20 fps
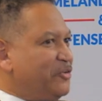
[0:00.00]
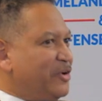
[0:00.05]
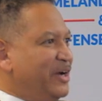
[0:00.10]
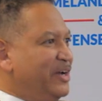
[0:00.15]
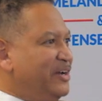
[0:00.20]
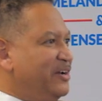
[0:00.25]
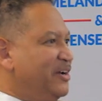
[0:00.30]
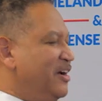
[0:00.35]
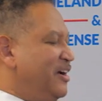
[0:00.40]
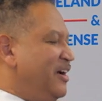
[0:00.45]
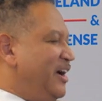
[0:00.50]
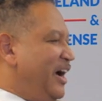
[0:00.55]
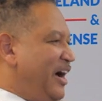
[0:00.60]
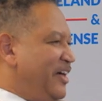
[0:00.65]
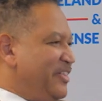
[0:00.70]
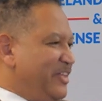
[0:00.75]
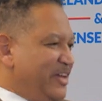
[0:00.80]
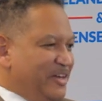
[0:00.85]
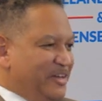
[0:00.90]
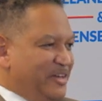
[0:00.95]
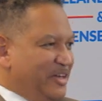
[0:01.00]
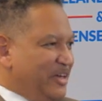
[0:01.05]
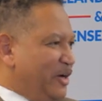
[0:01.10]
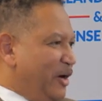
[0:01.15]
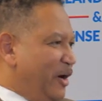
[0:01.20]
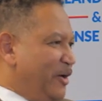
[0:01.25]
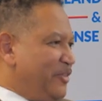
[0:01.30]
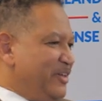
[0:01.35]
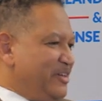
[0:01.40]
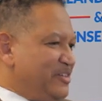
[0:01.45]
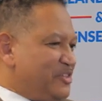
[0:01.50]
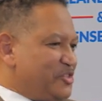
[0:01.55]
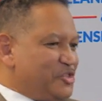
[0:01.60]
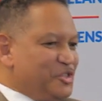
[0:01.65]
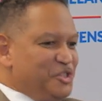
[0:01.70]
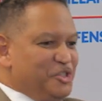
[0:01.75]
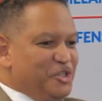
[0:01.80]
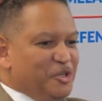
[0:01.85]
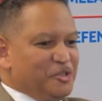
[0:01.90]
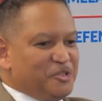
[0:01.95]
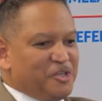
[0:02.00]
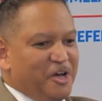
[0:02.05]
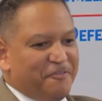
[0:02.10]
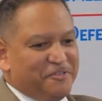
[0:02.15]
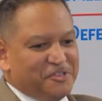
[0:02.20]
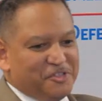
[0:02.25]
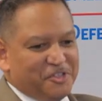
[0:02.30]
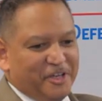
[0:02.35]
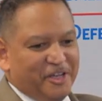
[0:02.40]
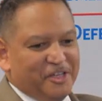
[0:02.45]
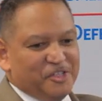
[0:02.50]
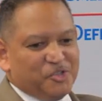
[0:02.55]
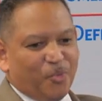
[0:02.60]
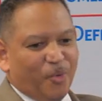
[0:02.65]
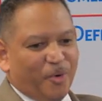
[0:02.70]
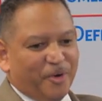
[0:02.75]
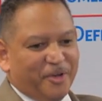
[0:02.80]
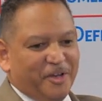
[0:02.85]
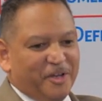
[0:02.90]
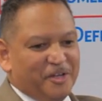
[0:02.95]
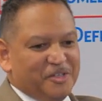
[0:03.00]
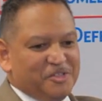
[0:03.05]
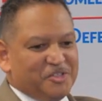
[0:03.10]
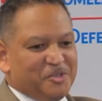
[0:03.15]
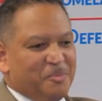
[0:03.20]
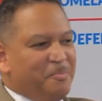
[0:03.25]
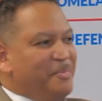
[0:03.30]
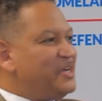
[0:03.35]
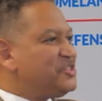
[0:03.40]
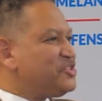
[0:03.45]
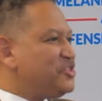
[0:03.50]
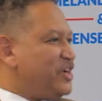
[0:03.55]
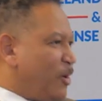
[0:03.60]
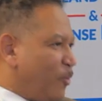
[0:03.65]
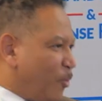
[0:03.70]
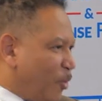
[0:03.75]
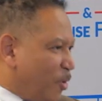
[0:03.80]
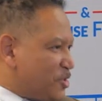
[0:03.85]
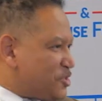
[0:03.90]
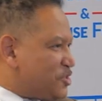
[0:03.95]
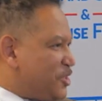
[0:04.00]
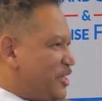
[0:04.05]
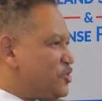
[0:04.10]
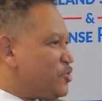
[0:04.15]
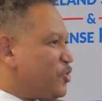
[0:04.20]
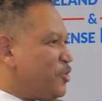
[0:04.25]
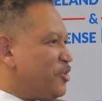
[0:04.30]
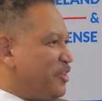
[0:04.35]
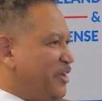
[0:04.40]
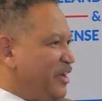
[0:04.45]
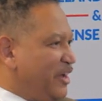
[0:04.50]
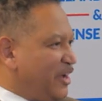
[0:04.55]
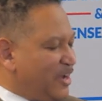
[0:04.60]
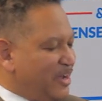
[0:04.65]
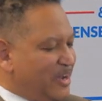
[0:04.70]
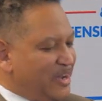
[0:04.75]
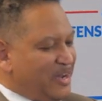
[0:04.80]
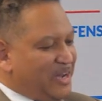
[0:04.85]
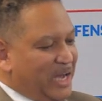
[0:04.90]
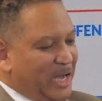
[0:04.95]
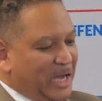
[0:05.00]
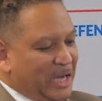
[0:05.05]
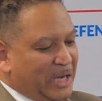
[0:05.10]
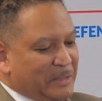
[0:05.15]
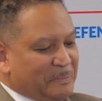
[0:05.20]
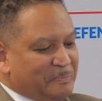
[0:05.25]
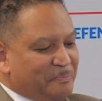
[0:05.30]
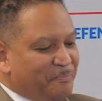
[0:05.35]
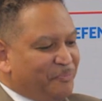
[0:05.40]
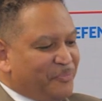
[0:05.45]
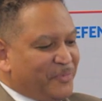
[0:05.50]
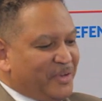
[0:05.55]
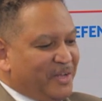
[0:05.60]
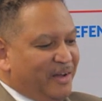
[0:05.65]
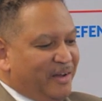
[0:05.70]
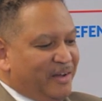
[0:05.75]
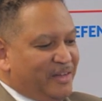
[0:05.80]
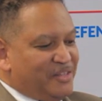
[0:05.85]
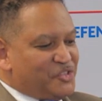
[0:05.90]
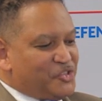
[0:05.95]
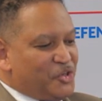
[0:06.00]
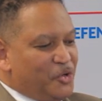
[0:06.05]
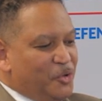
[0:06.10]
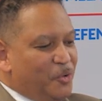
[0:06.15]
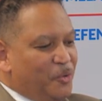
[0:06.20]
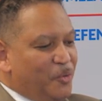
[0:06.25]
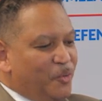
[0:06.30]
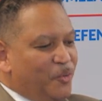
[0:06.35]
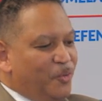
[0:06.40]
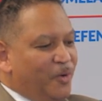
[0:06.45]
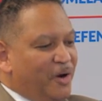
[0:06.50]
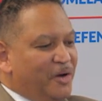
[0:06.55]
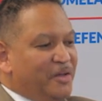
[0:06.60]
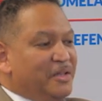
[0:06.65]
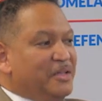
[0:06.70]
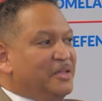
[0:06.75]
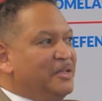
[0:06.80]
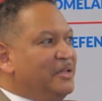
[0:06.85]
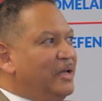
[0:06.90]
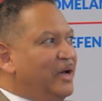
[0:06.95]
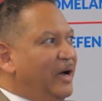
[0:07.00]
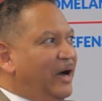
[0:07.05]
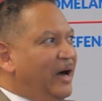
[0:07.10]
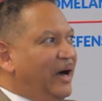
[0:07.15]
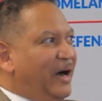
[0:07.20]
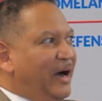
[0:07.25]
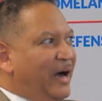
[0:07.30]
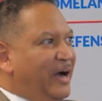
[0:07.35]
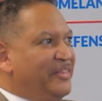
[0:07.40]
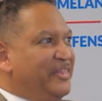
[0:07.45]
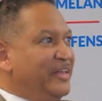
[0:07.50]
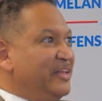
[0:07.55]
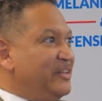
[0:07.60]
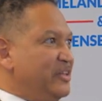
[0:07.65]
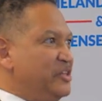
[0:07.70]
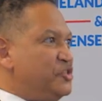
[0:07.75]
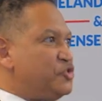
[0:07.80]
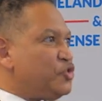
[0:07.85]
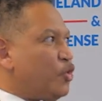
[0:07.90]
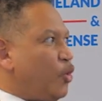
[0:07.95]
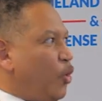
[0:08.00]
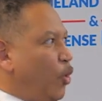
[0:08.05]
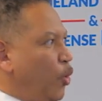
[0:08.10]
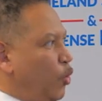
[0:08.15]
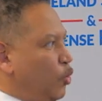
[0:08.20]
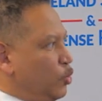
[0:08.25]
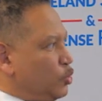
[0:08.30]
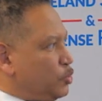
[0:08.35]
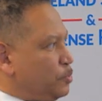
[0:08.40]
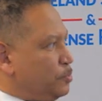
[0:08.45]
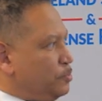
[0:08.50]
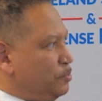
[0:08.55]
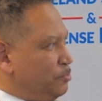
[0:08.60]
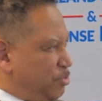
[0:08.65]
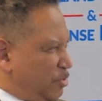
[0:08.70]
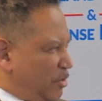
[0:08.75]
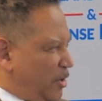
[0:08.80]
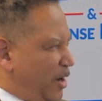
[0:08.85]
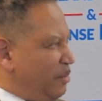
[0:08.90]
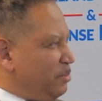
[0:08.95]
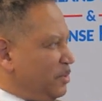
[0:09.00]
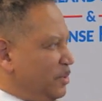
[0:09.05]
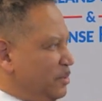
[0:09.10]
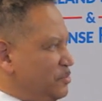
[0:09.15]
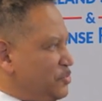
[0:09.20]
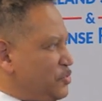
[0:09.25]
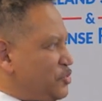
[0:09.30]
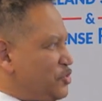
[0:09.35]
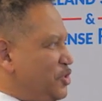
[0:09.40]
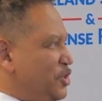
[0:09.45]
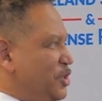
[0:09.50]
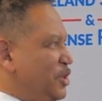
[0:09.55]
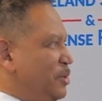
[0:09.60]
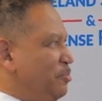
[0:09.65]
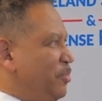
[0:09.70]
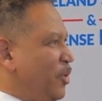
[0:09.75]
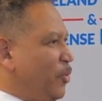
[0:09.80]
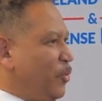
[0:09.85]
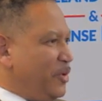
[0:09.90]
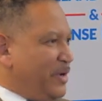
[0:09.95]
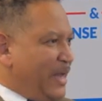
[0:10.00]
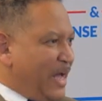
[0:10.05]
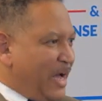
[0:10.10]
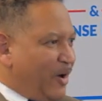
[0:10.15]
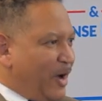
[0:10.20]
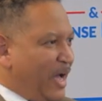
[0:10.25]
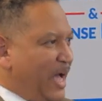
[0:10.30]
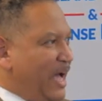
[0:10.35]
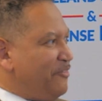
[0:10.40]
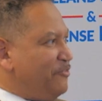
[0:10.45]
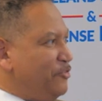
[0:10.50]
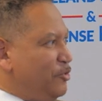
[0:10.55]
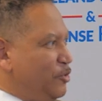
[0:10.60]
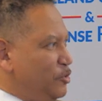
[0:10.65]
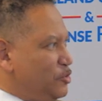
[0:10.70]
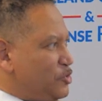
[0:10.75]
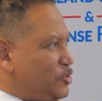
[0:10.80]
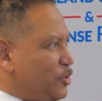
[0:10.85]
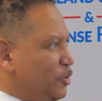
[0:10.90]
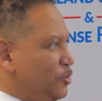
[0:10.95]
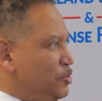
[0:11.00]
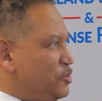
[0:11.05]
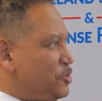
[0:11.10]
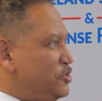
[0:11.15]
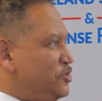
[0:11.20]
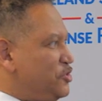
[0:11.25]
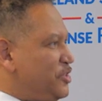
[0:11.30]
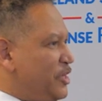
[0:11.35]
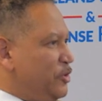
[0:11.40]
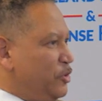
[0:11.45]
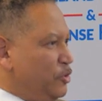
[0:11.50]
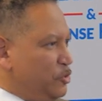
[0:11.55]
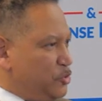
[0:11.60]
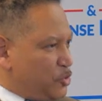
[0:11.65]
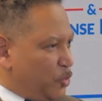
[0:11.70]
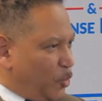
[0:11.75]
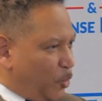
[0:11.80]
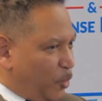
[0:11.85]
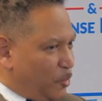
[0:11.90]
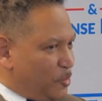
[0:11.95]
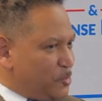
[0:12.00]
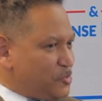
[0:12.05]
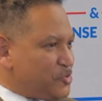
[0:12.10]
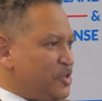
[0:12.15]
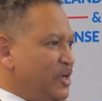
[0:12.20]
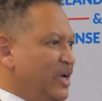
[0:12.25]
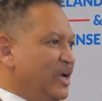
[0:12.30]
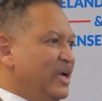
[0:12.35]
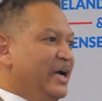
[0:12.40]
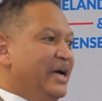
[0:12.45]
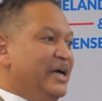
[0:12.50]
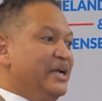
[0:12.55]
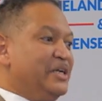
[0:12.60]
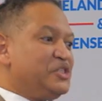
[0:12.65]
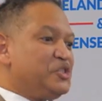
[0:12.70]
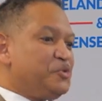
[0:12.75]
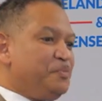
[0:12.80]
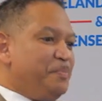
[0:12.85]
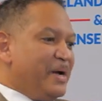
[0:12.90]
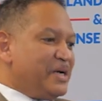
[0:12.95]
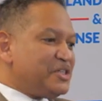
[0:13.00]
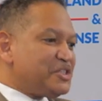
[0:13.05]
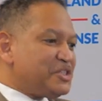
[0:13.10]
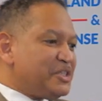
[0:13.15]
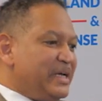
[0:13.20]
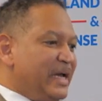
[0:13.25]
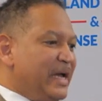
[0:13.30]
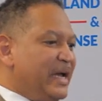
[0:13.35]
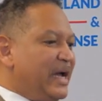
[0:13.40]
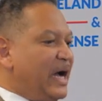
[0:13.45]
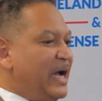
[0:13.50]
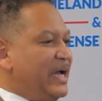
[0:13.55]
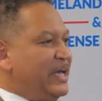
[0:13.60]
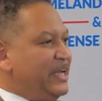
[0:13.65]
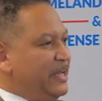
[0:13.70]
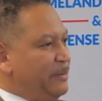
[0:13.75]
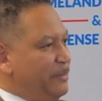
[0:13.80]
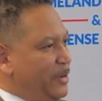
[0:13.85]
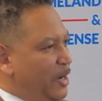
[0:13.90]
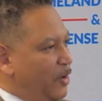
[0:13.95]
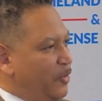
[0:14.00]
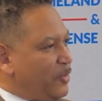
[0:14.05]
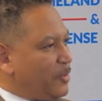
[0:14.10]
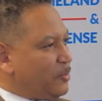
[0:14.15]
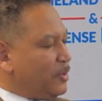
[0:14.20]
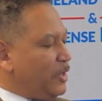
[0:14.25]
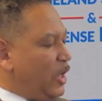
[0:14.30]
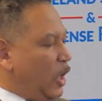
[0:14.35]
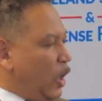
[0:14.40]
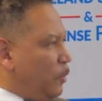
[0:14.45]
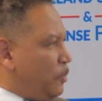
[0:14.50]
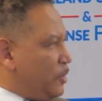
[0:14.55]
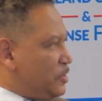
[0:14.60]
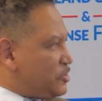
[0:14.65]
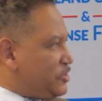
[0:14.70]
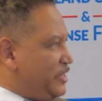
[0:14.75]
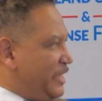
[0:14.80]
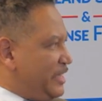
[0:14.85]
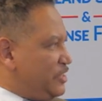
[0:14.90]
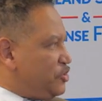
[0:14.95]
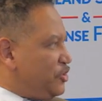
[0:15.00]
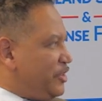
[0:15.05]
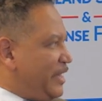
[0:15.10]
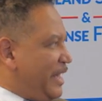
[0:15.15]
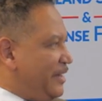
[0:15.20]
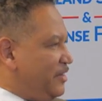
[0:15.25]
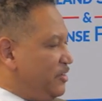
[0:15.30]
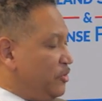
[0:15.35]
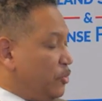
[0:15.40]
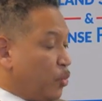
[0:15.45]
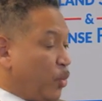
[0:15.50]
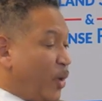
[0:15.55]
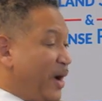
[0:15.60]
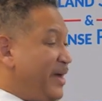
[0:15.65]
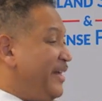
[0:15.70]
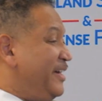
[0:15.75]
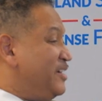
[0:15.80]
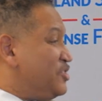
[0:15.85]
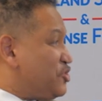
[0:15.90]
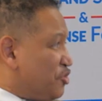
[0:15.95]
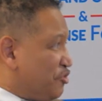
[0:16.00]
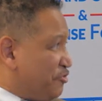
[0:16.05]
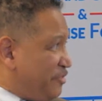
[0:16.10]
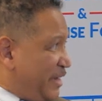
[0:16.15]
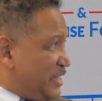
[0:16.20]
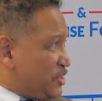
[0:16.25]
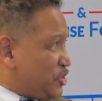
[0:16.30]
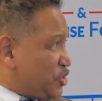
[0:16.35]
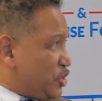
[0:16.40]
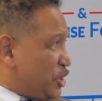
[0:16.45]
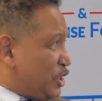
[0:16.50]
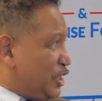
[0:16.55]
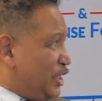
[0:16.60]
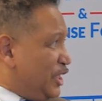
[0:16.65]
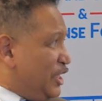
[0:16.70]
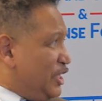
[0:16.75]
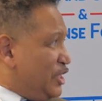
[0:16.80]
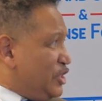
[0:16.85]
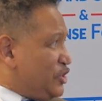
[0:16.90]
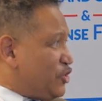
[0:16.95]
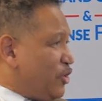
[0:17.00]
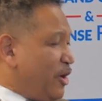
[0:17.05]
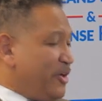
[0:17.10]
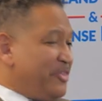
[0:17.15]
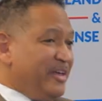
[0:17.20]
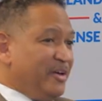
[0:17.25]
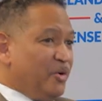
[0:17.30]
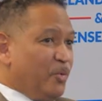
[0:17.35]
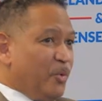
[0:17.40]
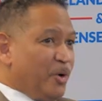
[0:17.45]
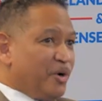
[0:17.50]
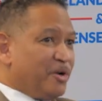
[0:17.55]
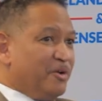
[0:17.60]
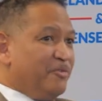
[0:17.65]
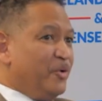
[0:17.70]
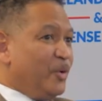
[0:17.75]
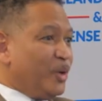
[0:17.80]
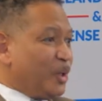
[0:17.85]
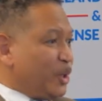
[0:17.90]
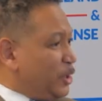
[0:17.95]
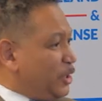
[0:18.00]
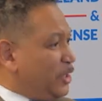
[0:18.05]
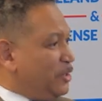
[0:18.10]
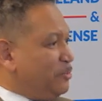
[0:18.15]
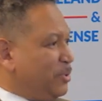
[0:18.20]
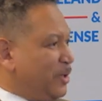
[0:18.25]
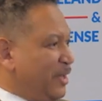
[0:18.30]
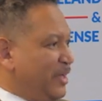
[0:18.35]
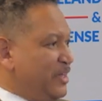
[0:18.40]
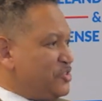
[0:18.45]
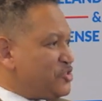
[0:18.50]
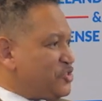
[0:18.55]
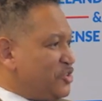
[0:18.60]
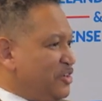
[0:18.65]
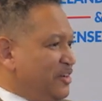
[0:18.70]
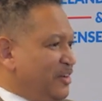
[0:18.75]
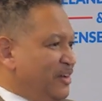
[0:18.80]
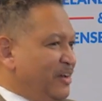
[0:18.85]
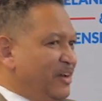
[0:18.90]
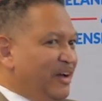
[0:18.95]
right? I think the CTO's office, again, is working on some mesh networks and that sort of thing. So I think these are old problems, but we now have new solutions and new tools, and especially AI and ML that will help us get to the right answer faster. So I think we're in a really good place.